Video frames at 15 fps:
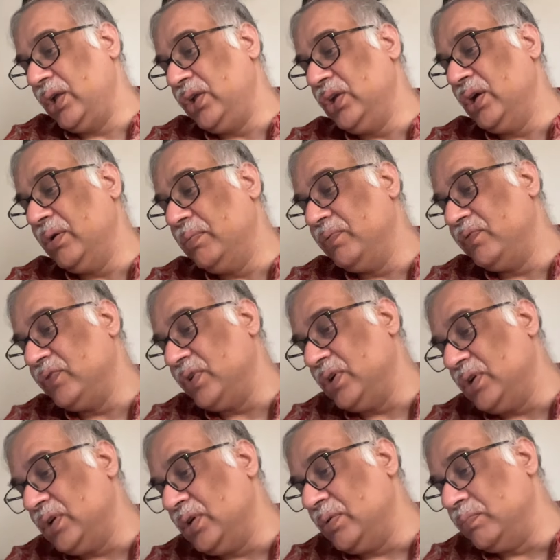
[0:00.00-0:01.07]
You have
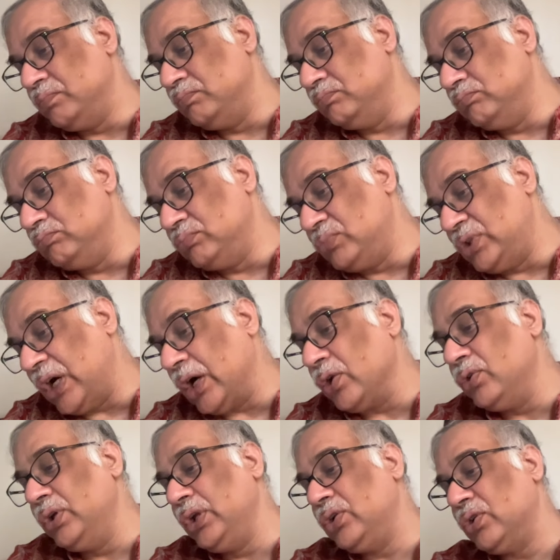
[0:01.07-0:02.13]

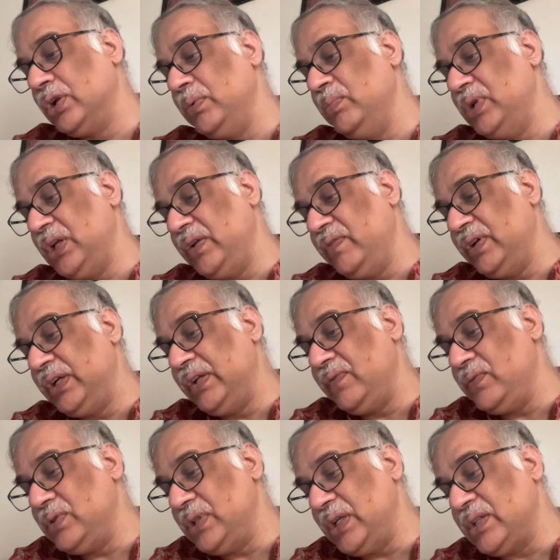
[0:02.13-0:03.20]
Radon-Nikodym
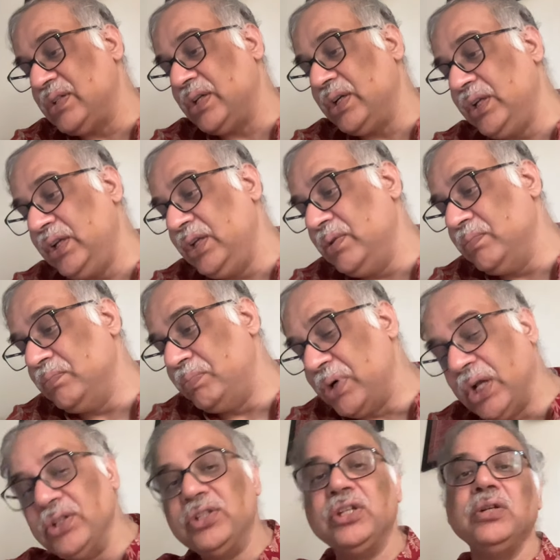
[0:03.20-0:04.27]
derivatives. They study
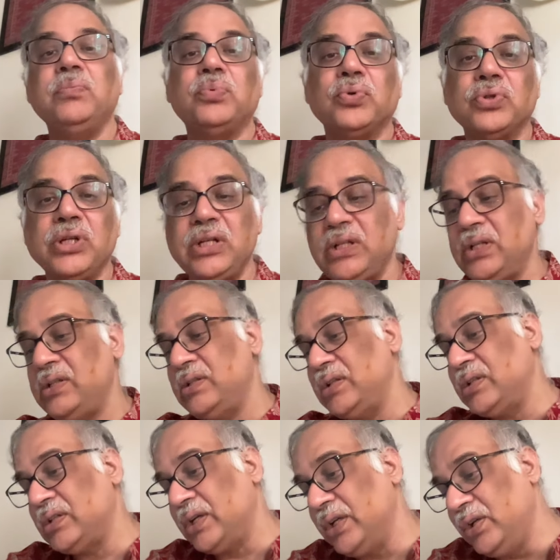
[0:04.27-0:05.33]
branching processes. They
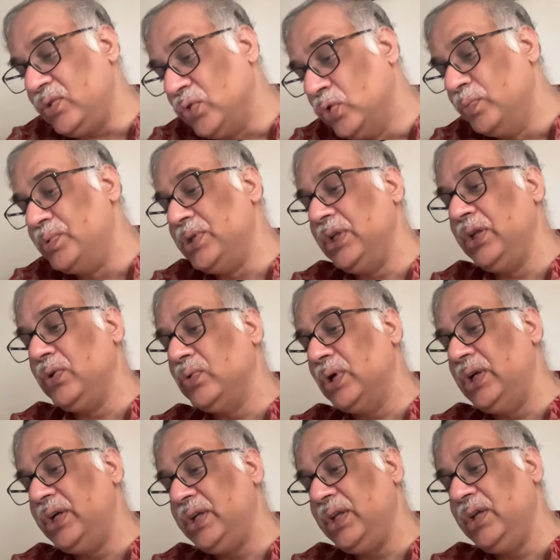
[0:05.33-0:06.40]
study Dub's
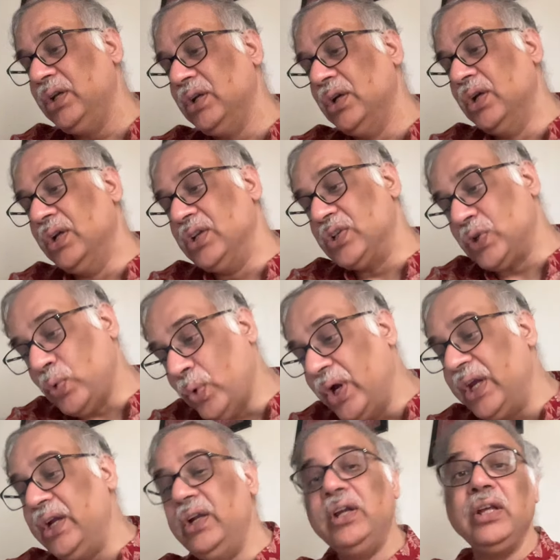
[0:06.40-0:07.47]
inequality,
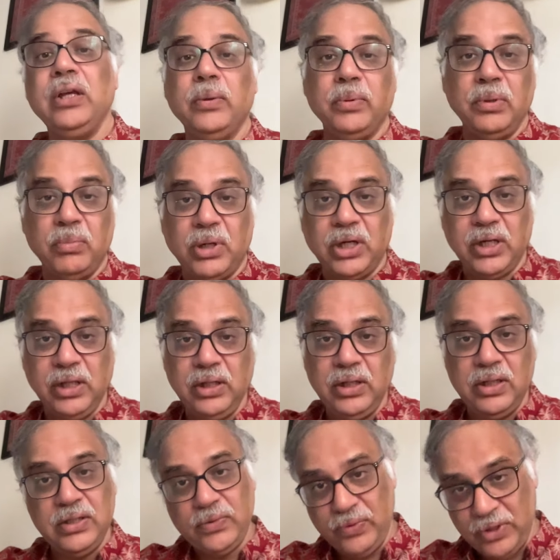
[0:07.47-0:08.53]
square integrable
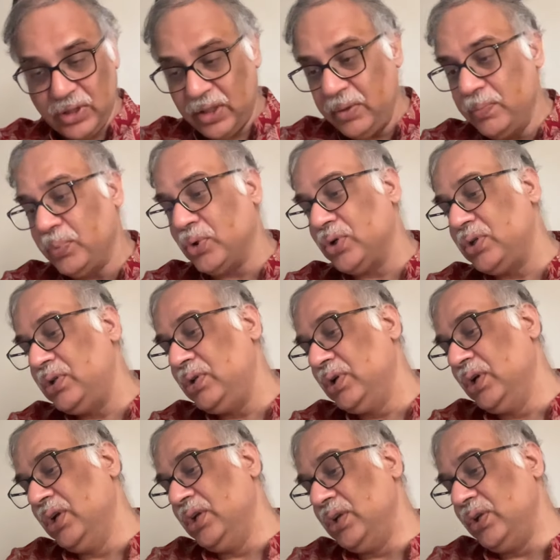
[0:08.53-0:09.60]
martingales, which are important,
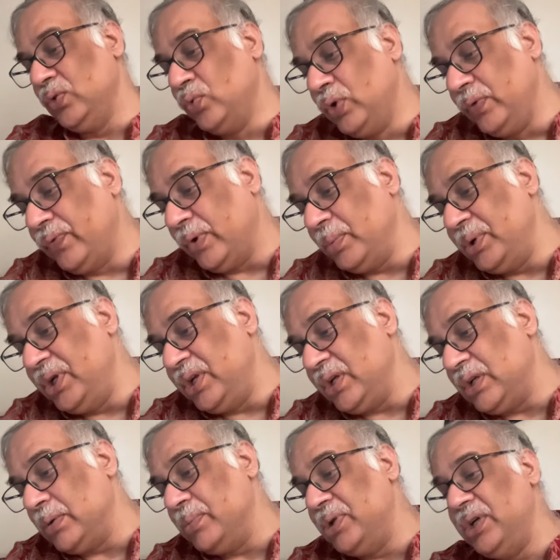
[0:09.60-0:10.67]
uniform
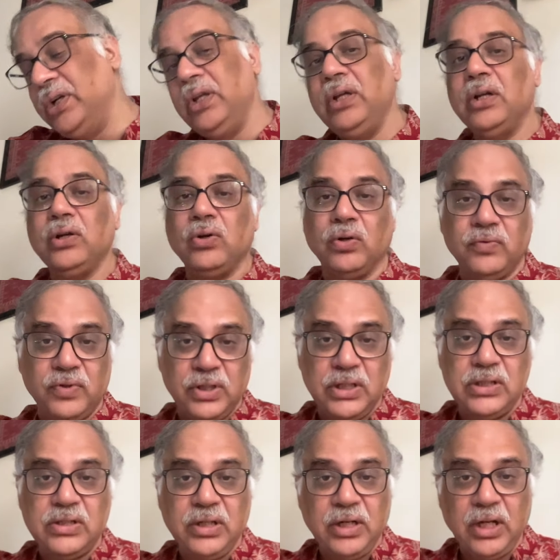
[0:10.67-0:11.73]
integrability and
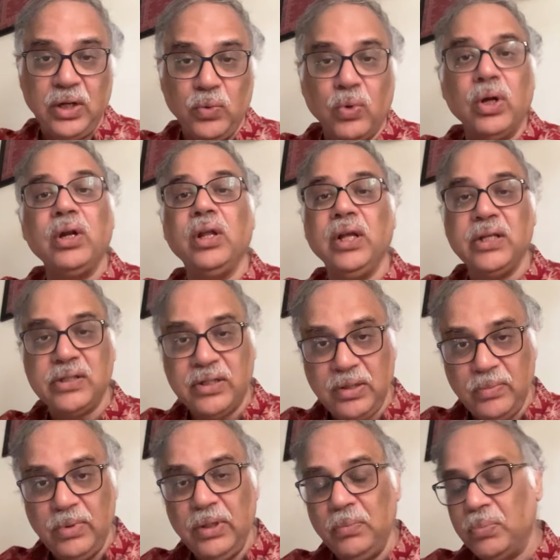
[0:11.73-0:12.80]
convergence in L1,
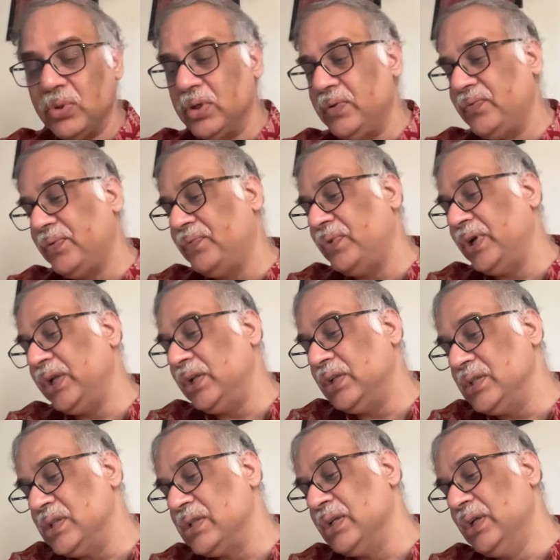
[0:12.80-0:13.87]
extremely important for
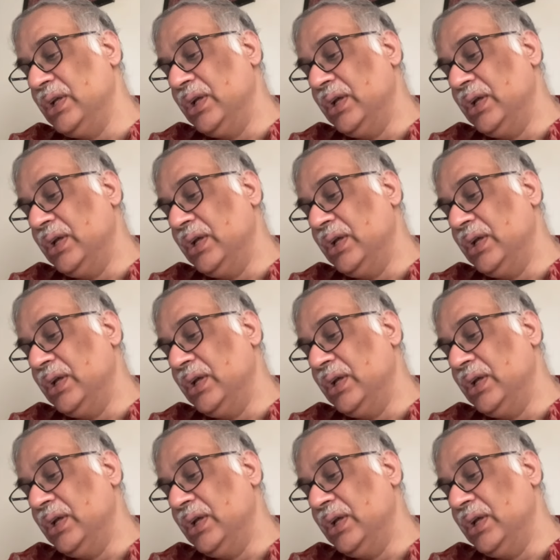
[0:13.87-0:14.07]
finance,